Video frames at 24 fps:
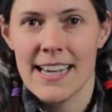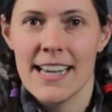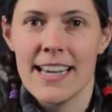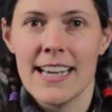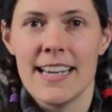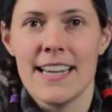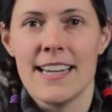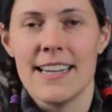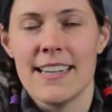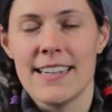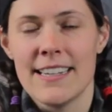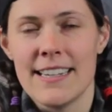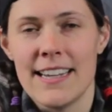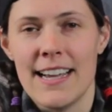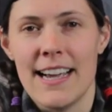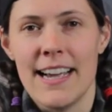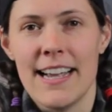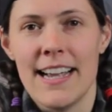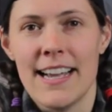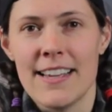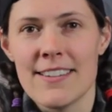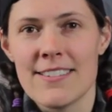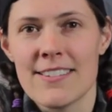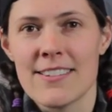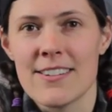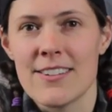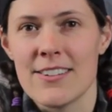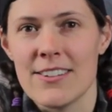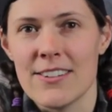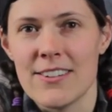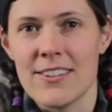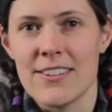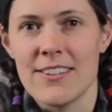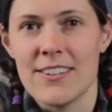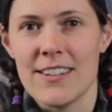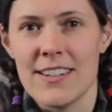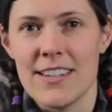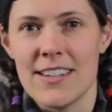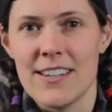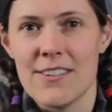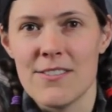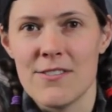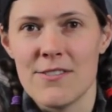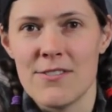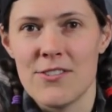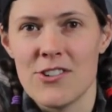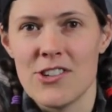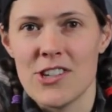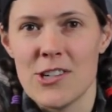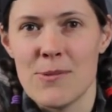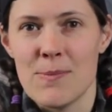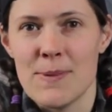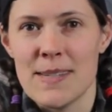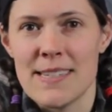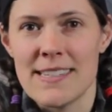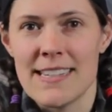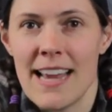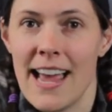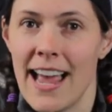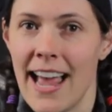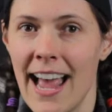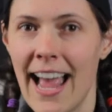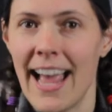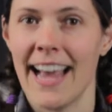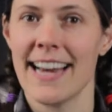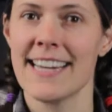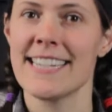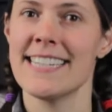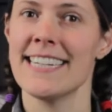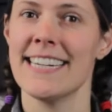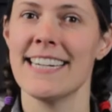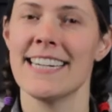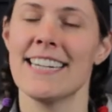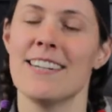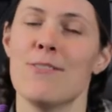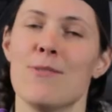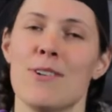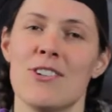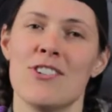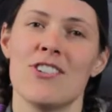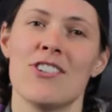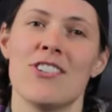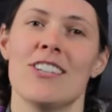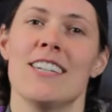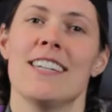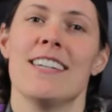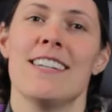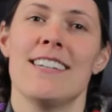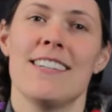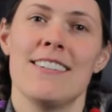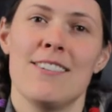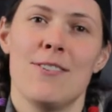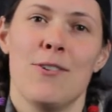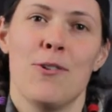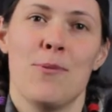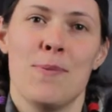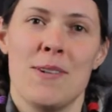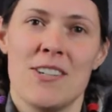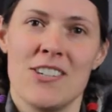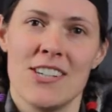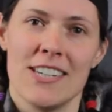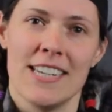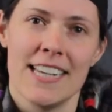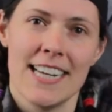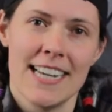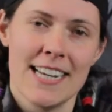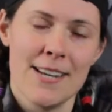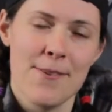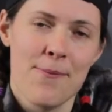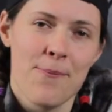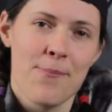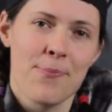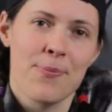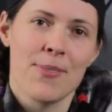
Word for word: and I asked her if she missed acting, which she told me she did.